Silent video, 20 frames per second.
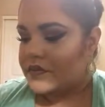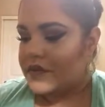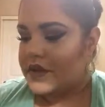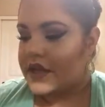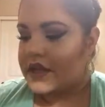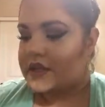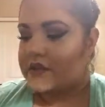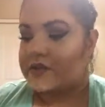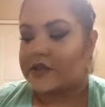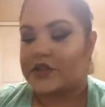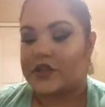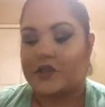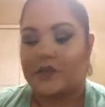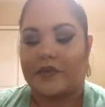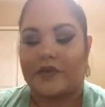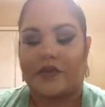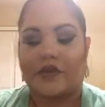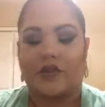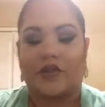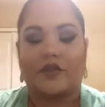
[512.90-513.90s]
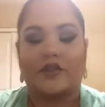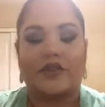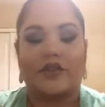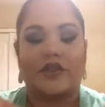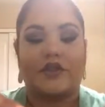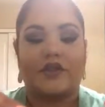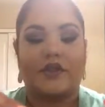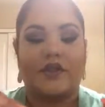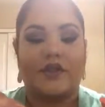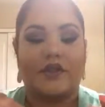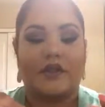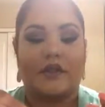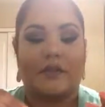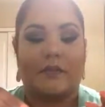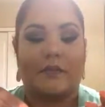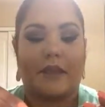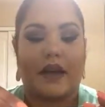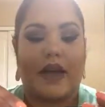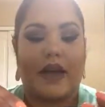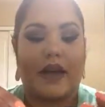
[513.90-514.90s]
Next brush I'm going to go to is
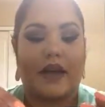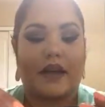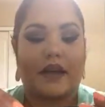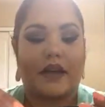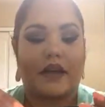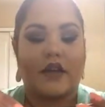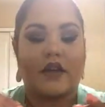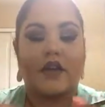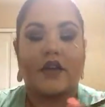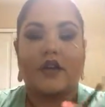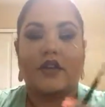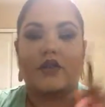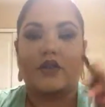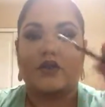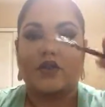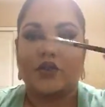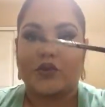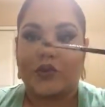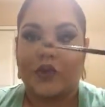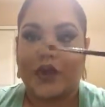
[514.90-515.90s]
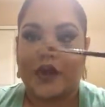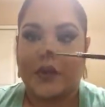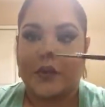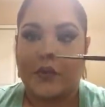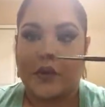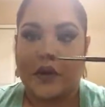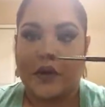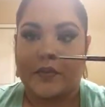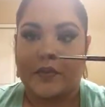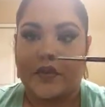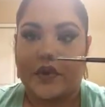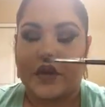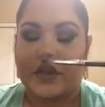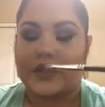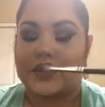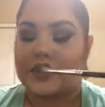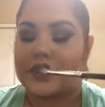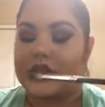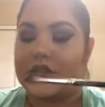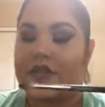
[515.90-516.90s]
the MAC 221
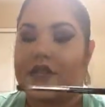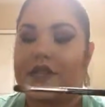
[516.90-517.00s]
brush.